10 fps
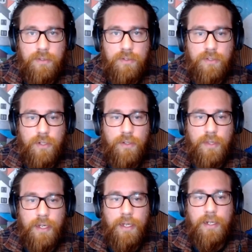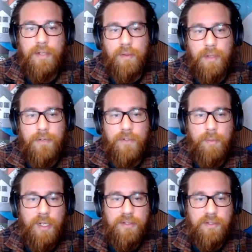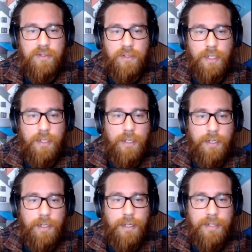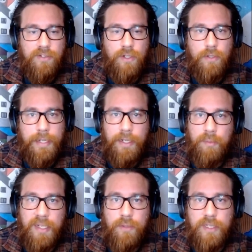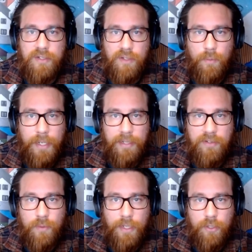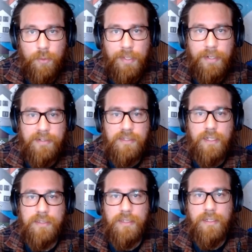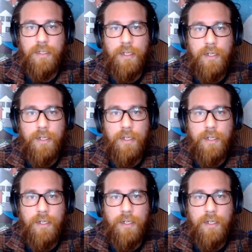so that after it passes an external ALB, which is the way into our Kubernetes cluster,